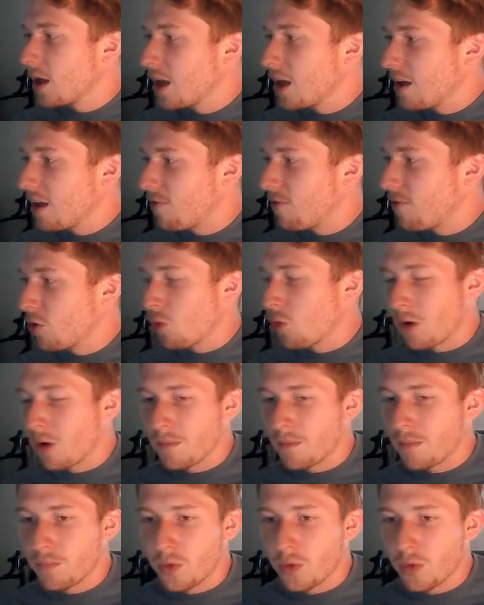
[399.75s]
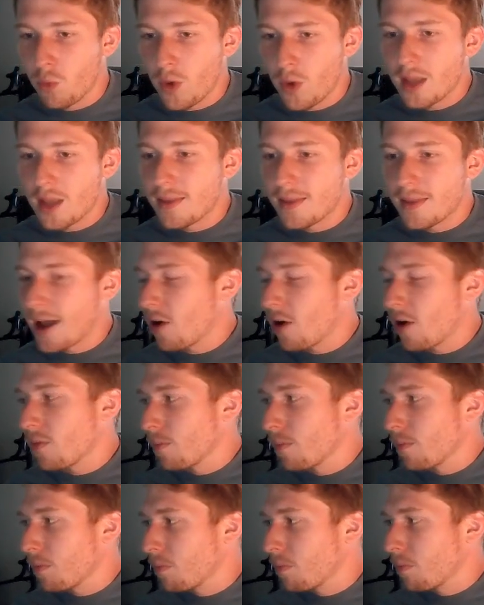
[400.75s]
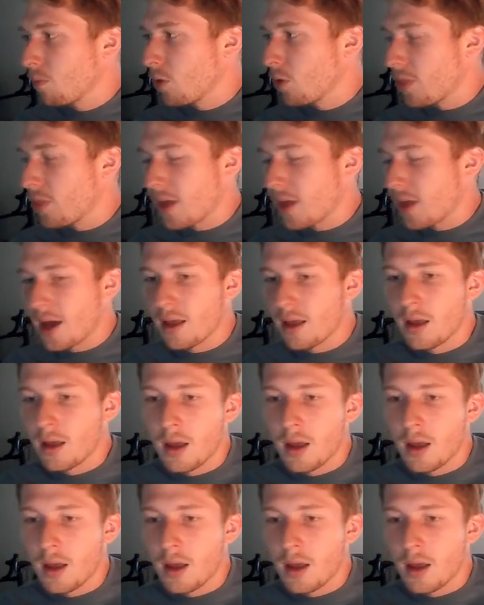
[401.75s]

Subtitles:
if you weren't weighed down with that.